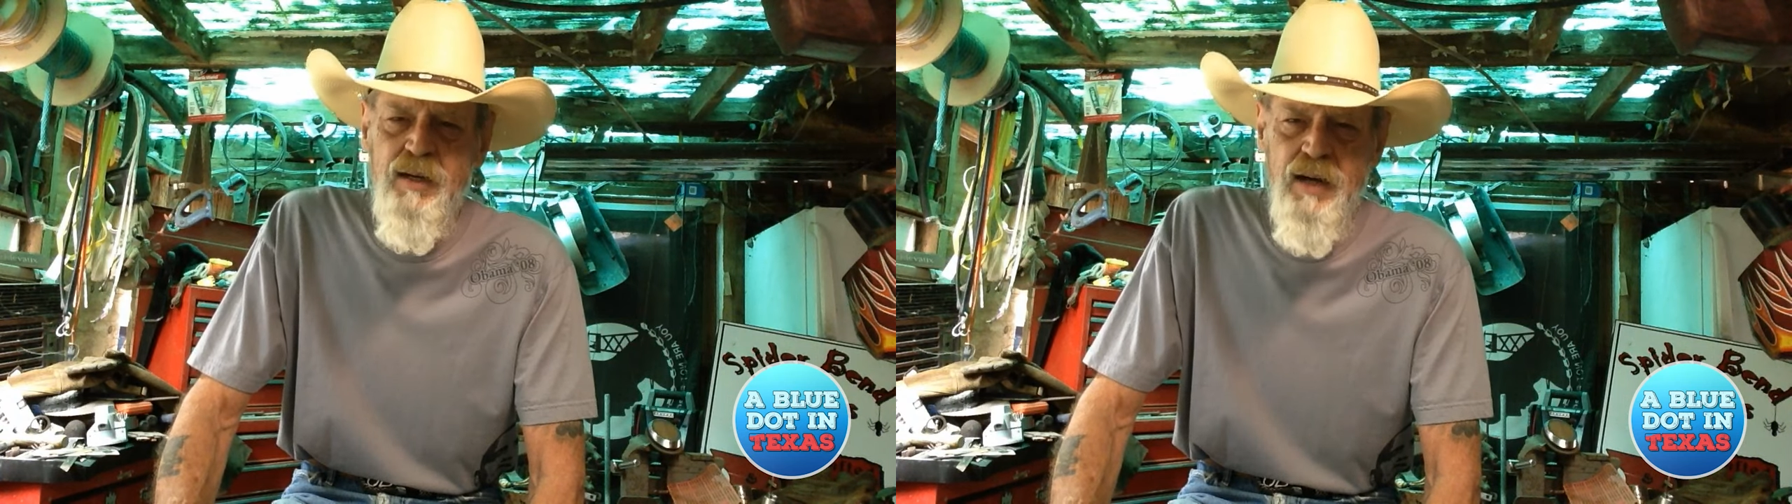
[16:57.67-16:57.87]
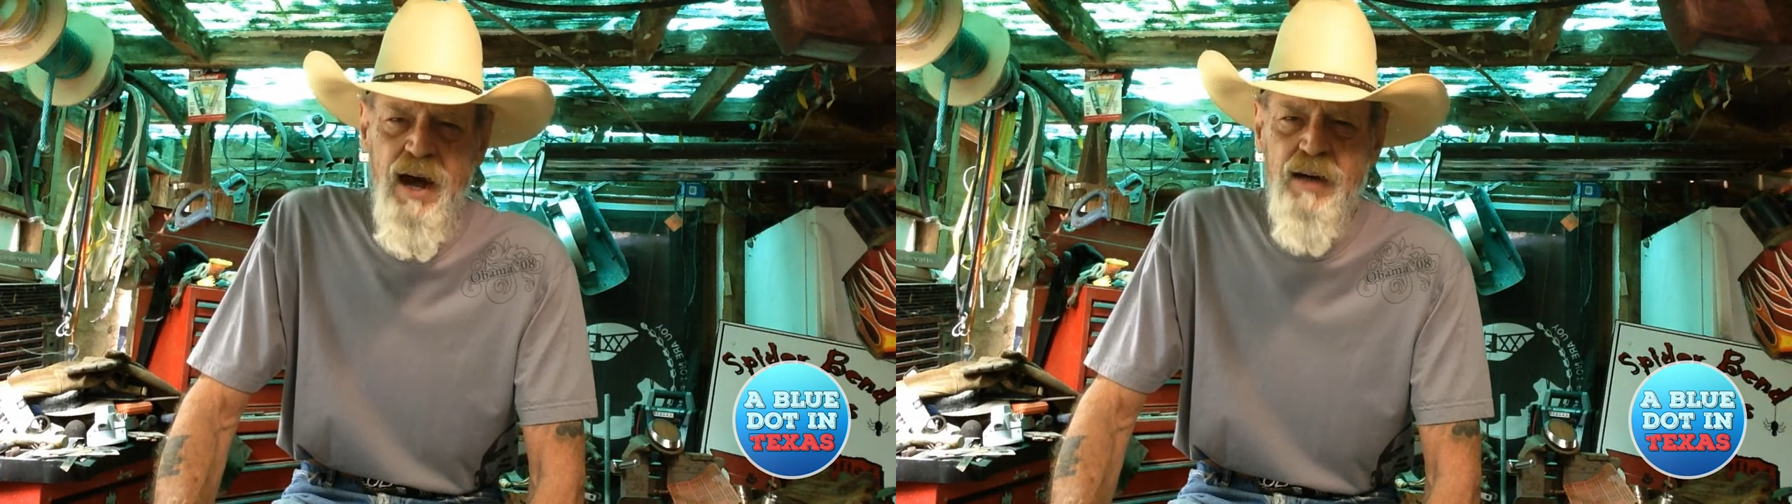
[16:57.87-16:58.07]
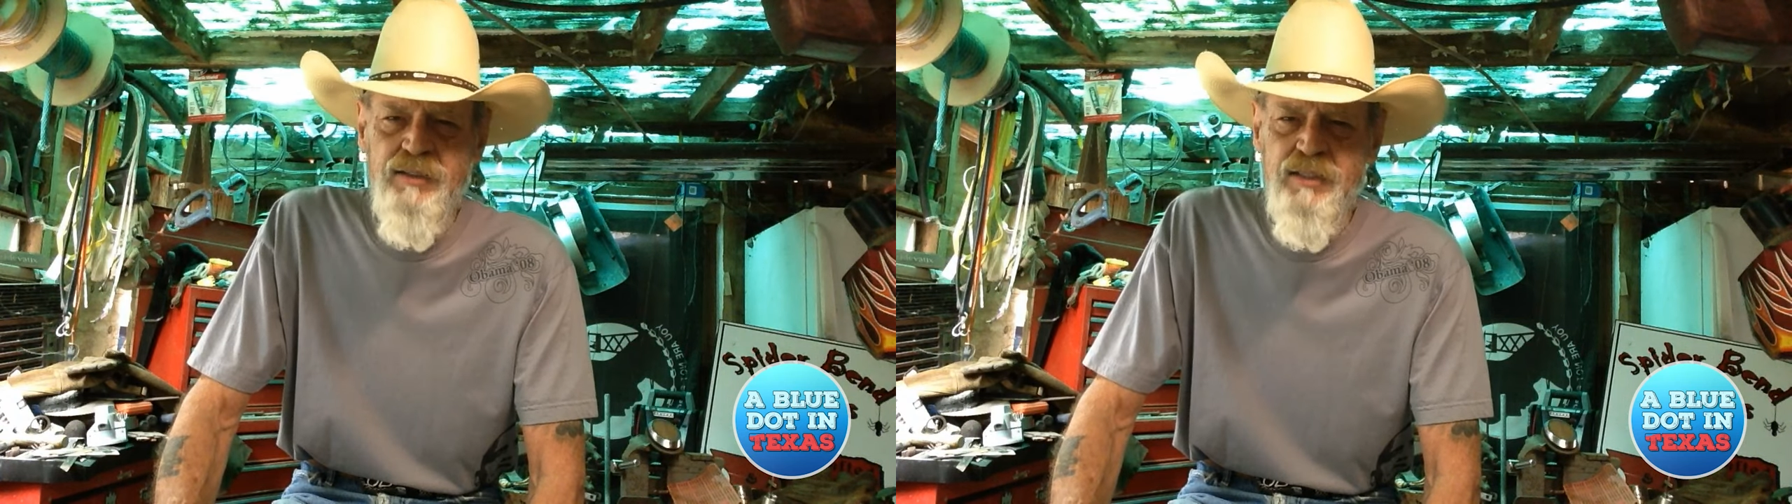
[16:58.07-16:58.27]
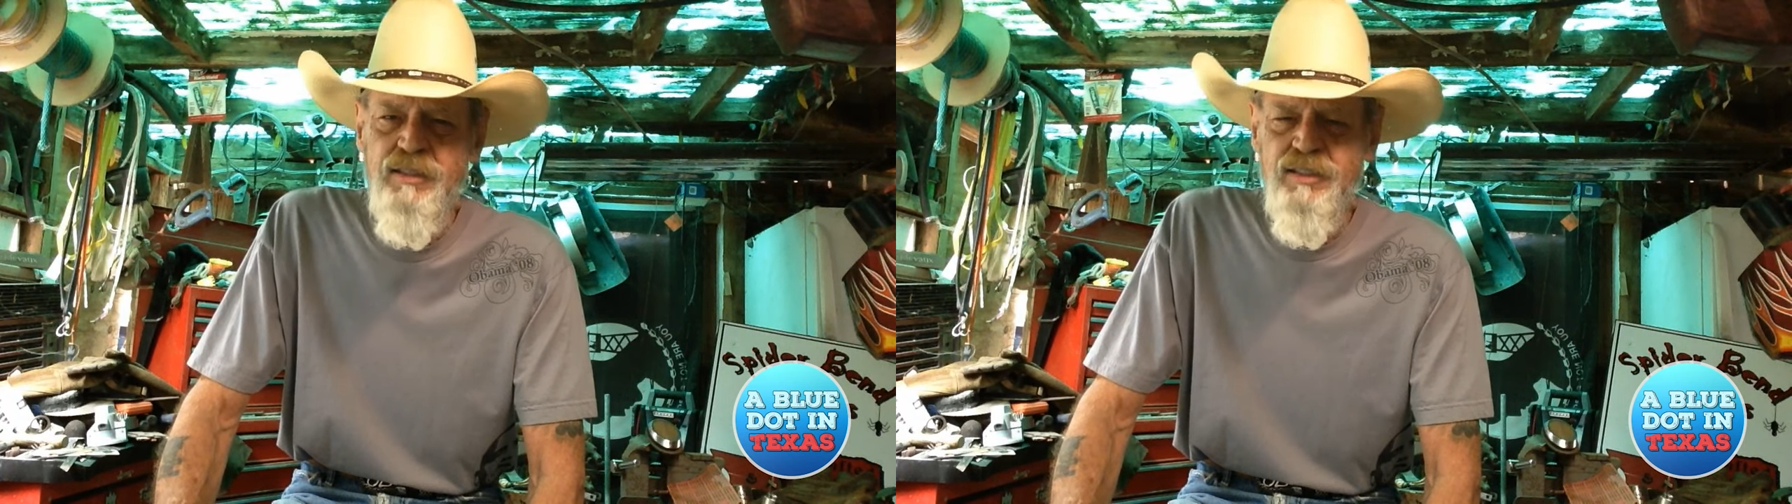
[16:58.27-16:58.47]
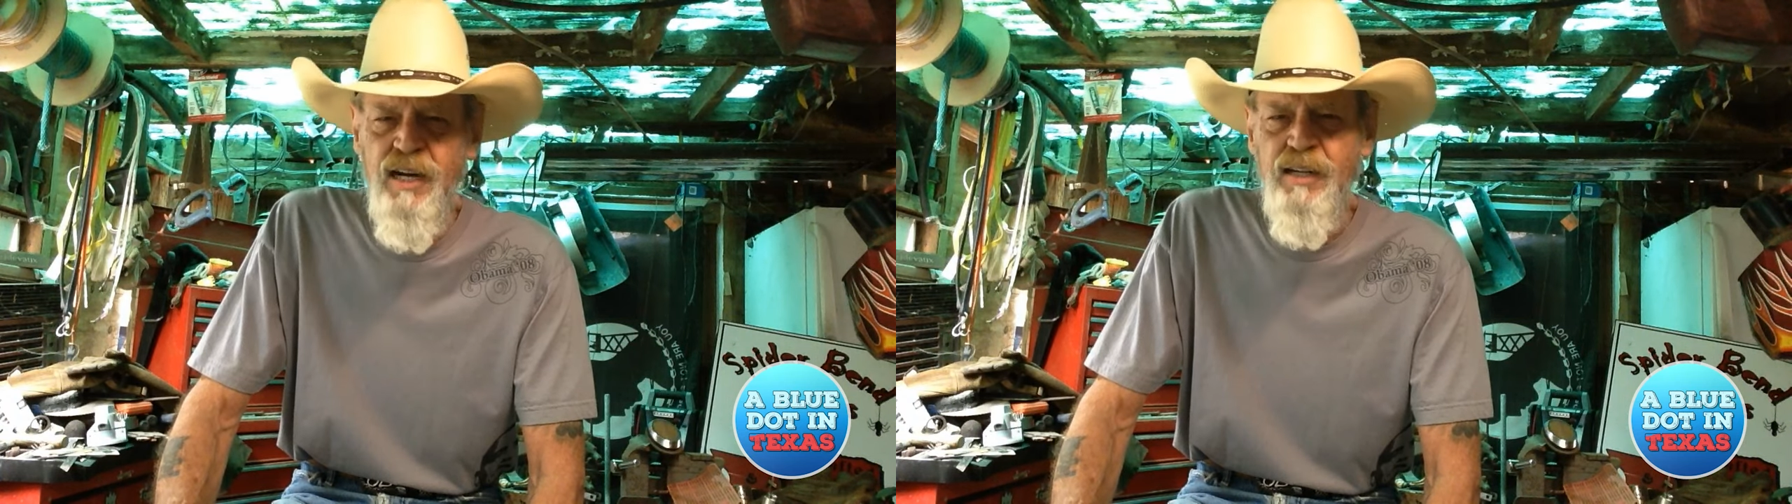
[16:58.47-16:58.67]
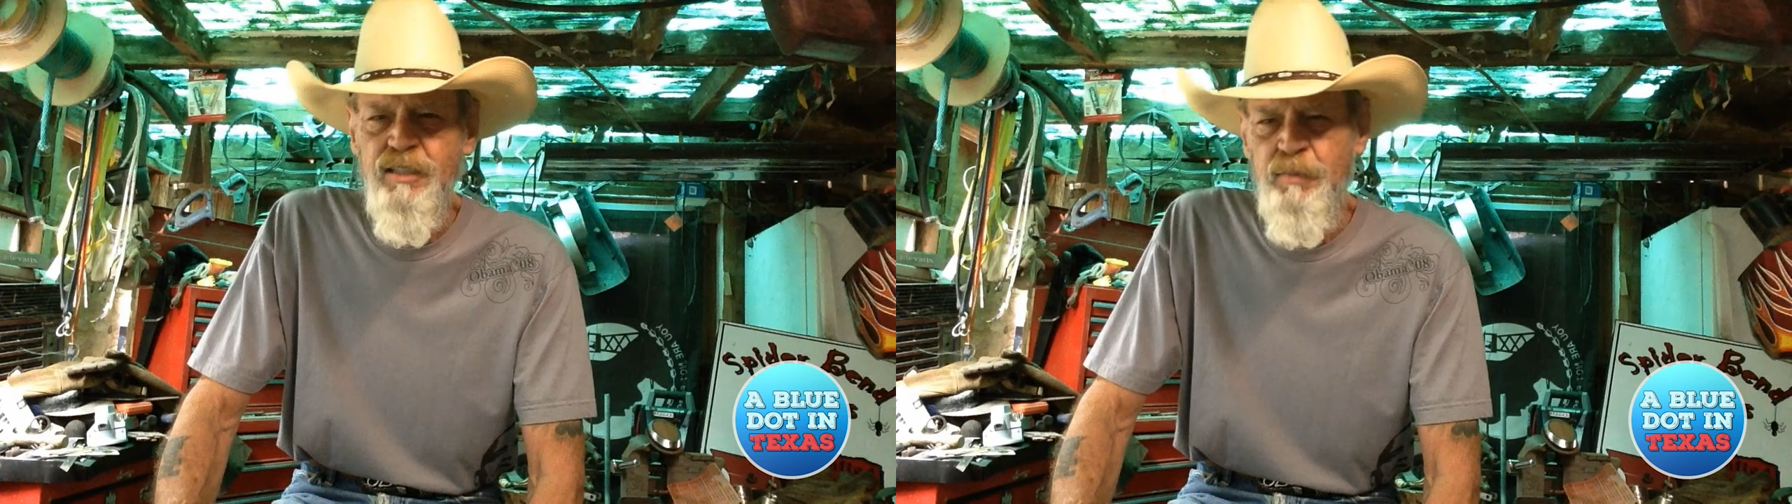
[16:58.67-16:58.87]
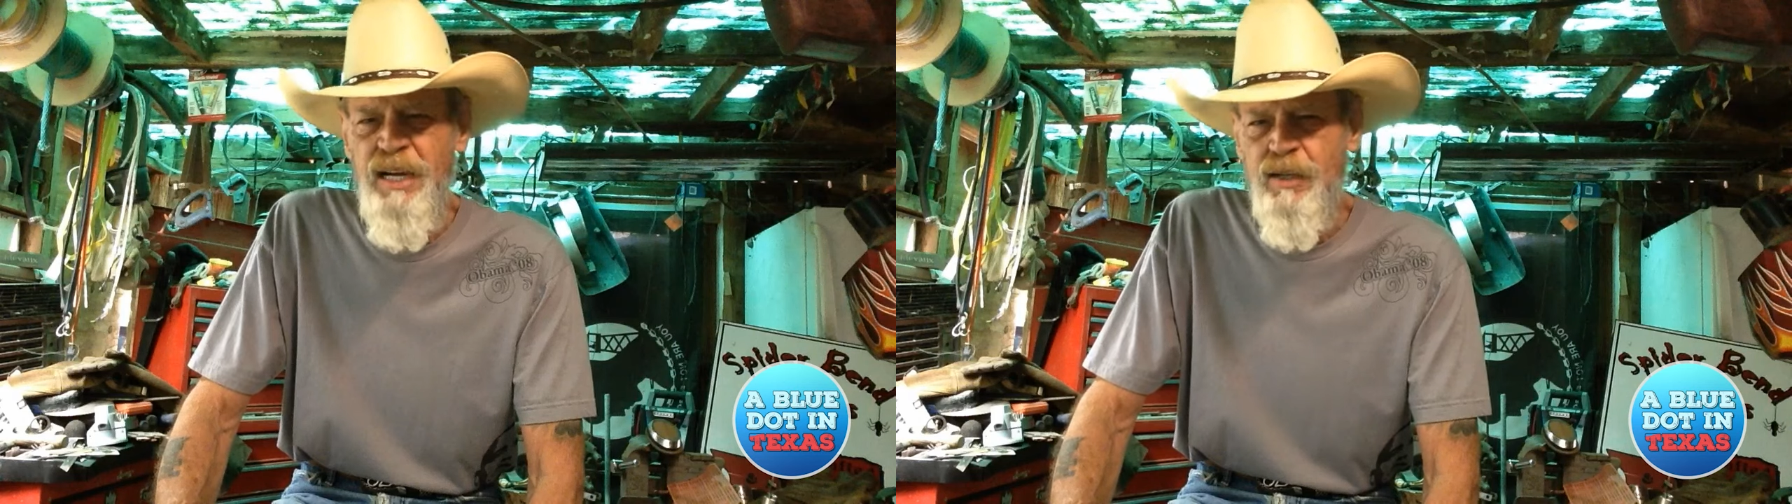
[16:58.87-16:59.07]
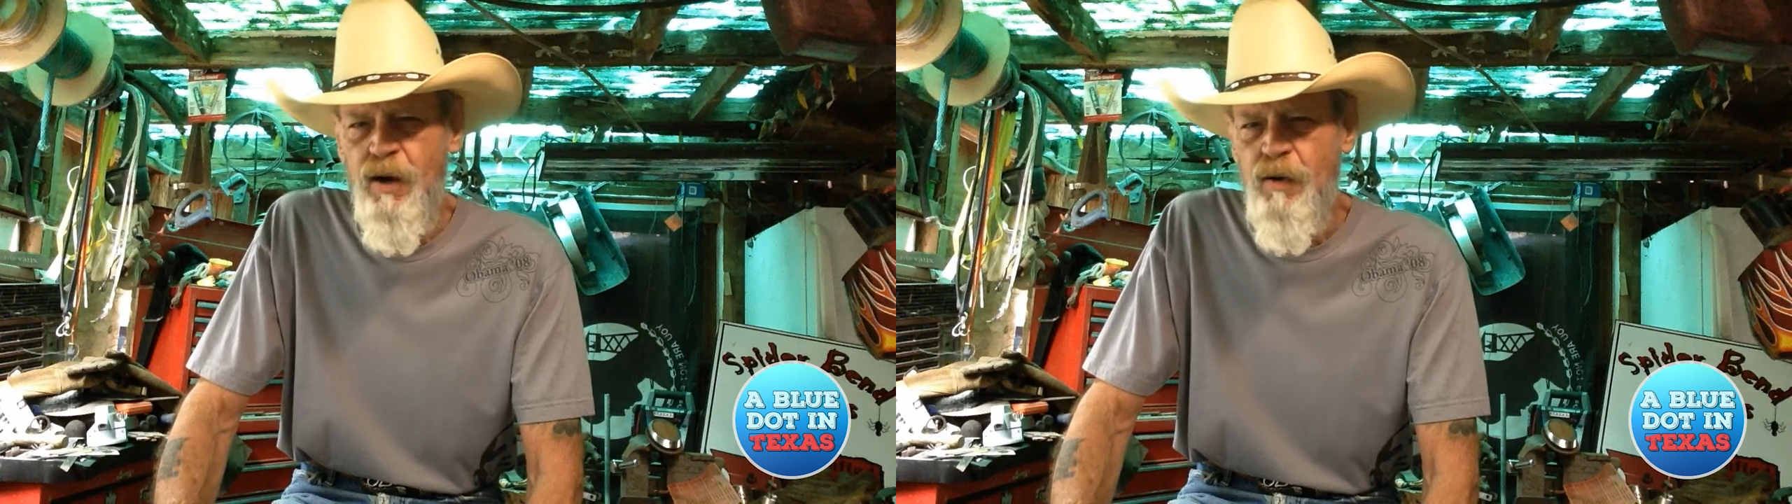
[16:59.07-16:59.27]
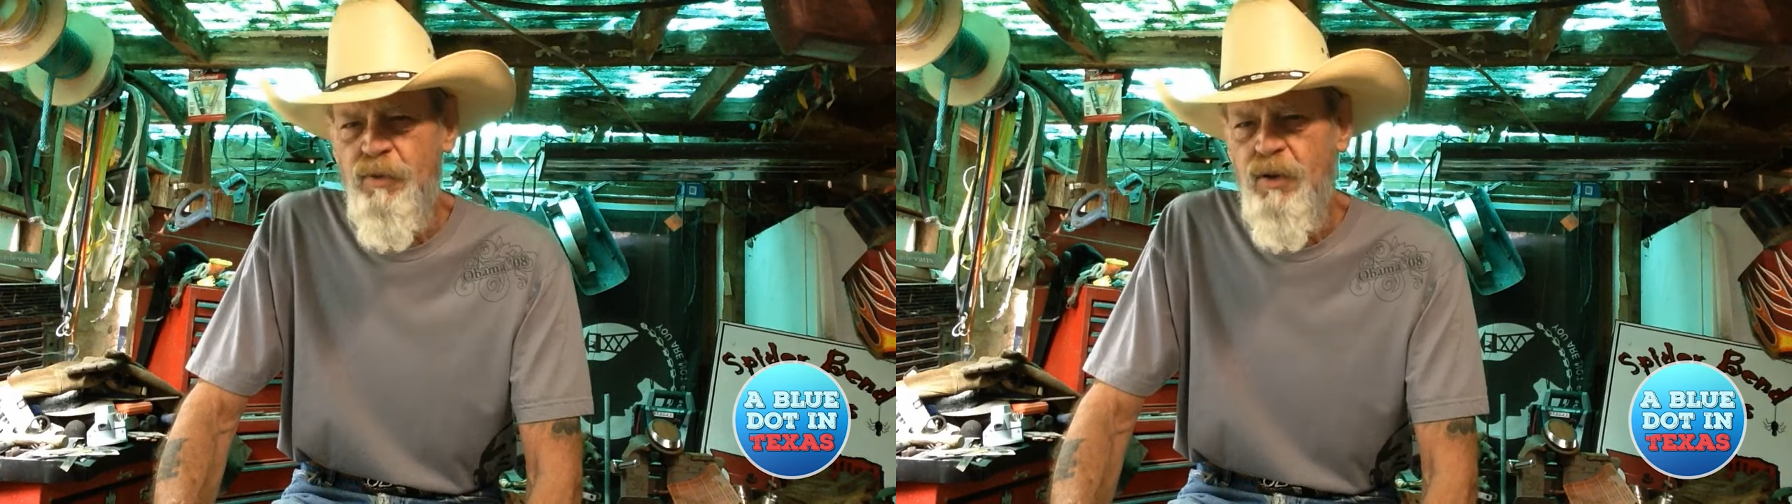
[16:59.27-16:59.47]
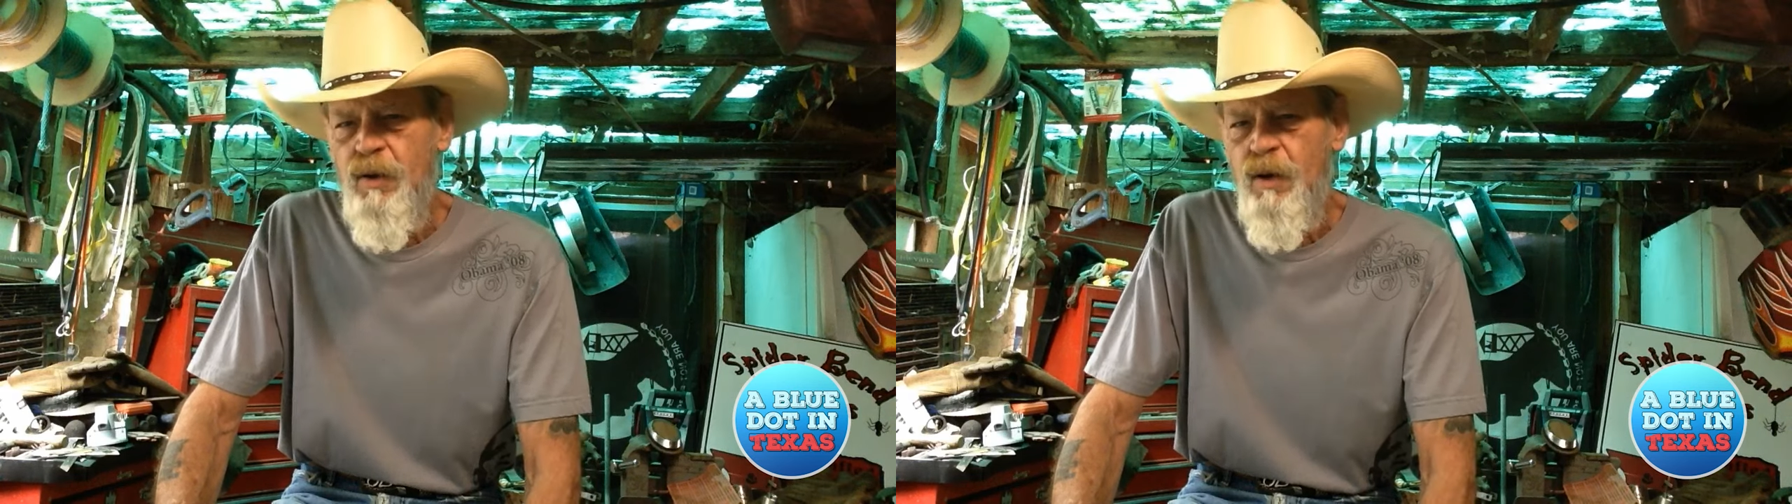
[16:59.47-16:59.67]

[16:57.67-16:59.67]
House and the Senate in the midterms,